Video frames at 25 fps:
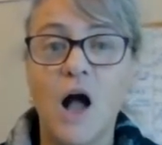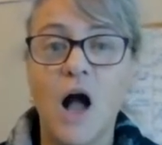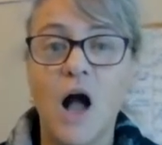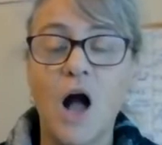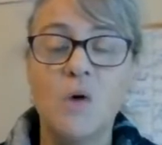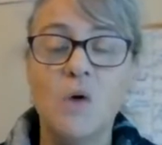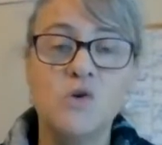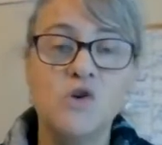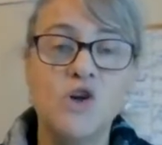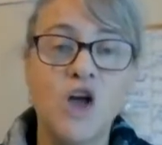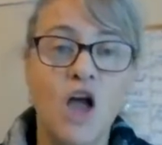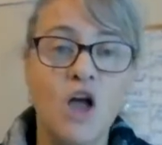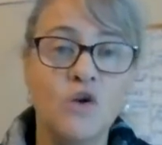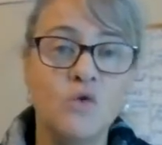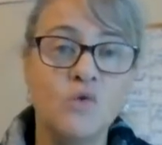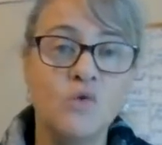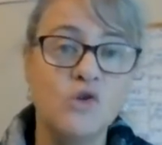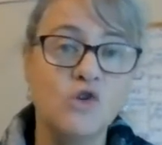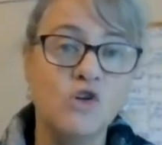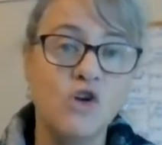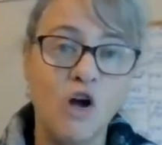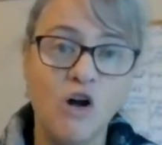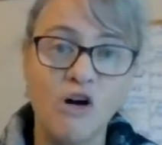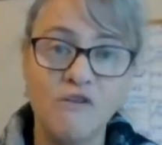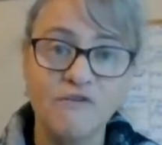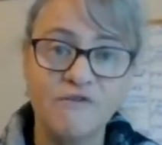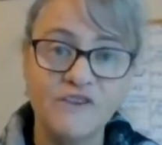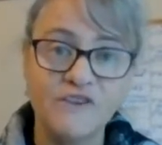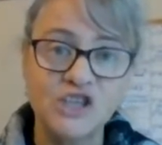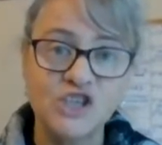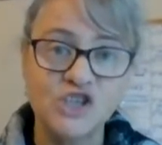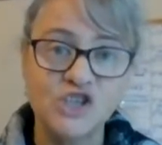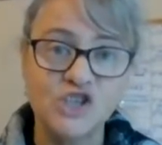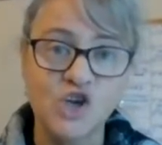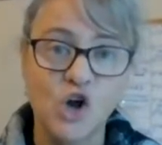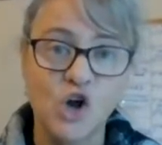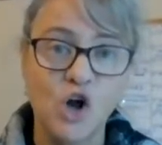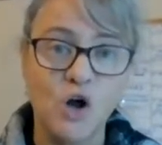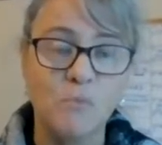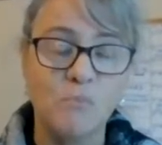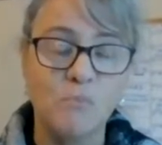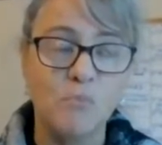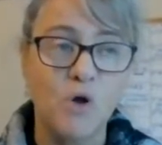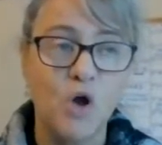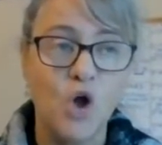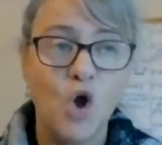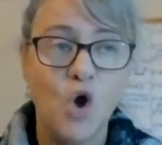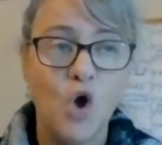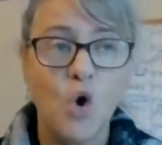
I will go to a coffee shop,